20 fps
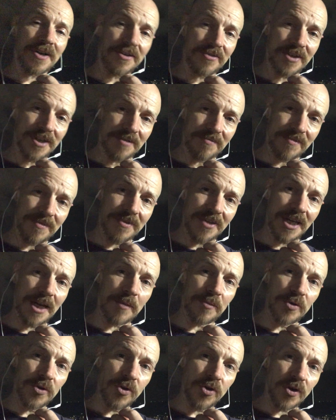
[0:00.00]
of thing. Think up
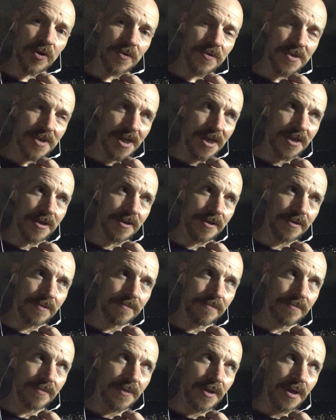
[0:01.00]
new content.
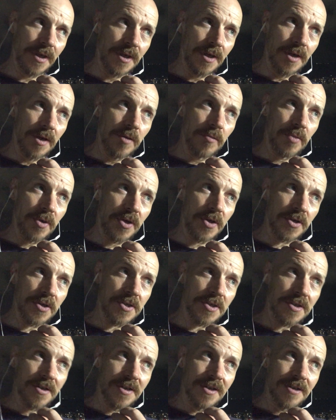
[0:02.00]

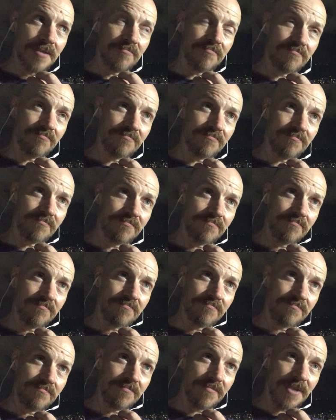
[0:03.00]
Because,
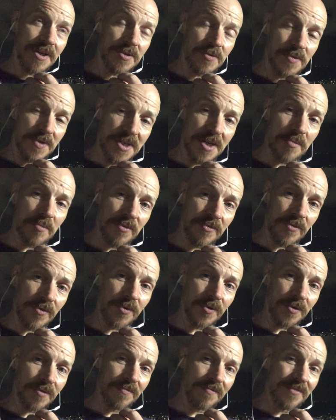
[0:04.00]
as we said
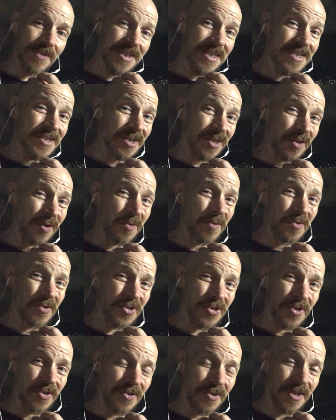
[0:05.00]
before, this is a long
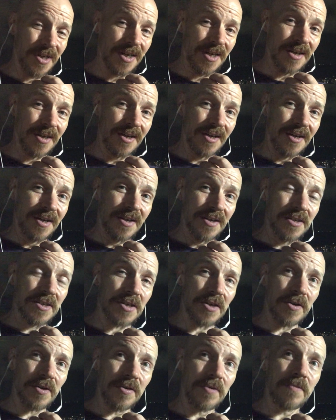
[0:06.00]
journey.
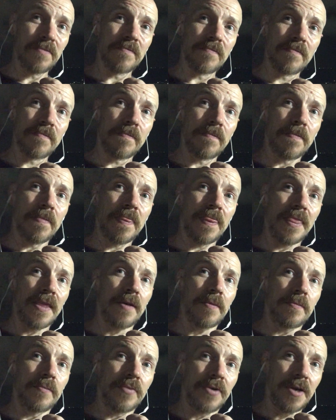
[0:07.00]
So
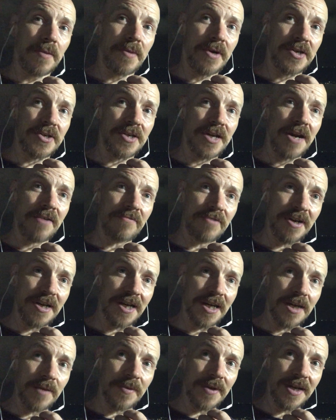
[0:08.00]
pretty much every
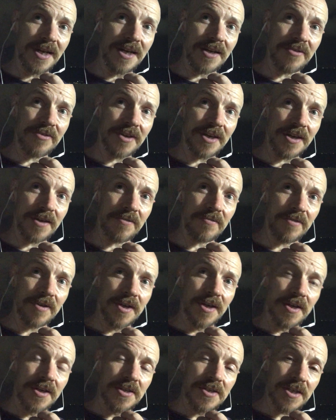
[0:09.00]
day we need to think of
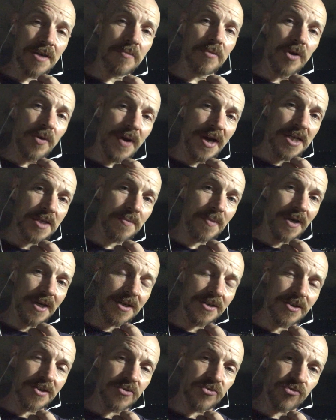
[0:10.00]
some new
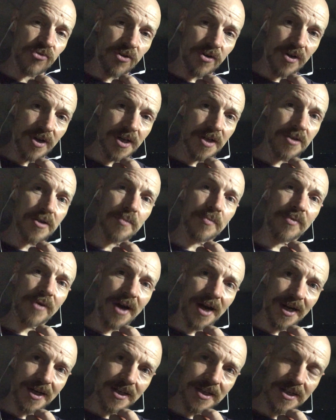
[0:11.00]
aspect to try, to
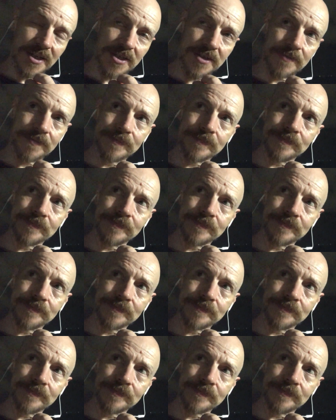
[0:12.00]
practice,